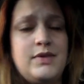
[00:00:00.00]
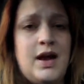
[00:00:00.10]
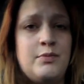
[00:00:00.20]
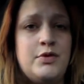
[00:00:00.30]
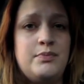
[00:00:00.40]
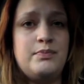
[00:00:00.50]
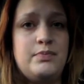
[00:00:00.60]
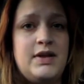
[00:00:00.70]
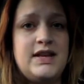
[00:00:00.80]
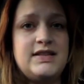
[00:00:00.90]
camera
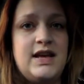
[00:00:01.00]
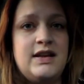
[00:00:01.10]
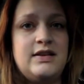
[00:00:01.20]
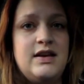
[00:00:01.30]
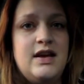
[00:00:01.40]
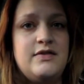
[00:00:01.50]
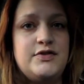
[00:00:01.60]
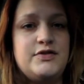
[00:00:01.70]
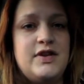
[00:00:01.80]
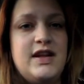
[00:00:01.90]
place, and
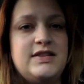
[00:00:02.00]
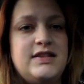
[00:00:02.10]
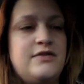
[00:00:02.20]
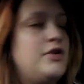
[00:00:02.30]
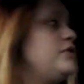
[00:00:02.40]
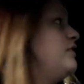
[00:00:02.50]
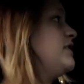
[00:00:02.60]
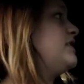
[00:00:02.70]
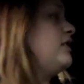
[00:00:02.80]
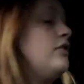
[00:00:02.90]
just realised I've got you
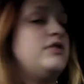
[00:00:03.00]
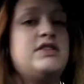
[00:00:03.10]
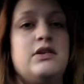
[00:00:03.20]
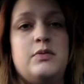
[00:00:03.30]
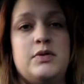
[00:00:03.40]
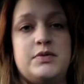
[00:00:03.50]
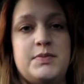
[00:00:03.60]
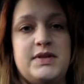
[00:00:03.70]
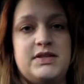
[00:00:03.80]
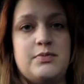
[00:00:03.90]
resting on the steering wheel,
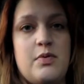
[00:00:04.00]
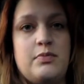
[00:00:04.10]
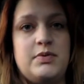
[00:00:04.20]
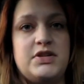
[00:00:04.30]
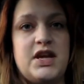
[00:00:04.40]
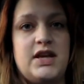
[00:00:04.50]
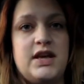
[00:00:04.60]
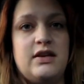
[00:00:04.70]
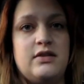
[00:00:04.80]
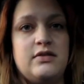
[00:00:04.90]
which means you're probably
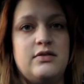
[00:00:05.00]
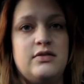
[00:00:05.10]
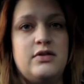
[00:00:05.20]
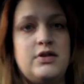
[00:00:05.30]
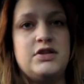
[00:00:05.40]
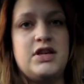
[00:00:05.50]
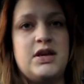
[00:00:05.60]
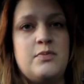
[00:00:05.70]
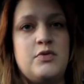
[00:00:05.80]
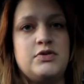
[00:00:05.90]
shaking. I don't know, you're
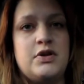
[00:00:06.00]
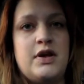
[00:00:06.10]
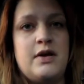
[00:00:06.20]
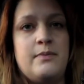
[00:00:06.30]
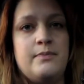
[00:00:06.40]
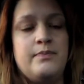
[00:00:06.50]
shaking more so now.